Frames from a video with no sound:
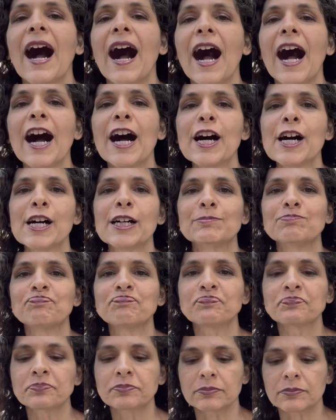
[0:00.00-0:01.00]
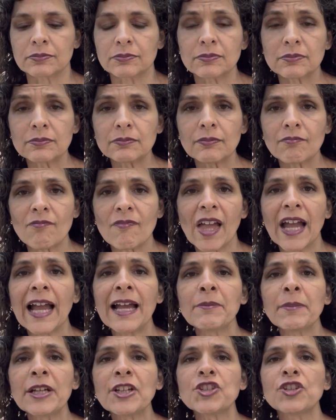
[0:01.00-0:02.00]
I
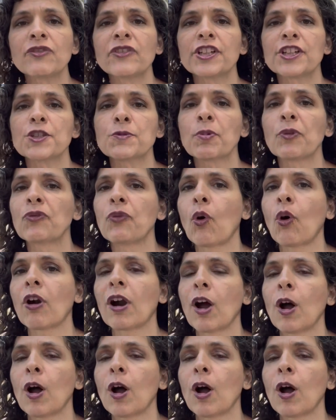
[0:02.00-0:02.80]
have made 2 videos before.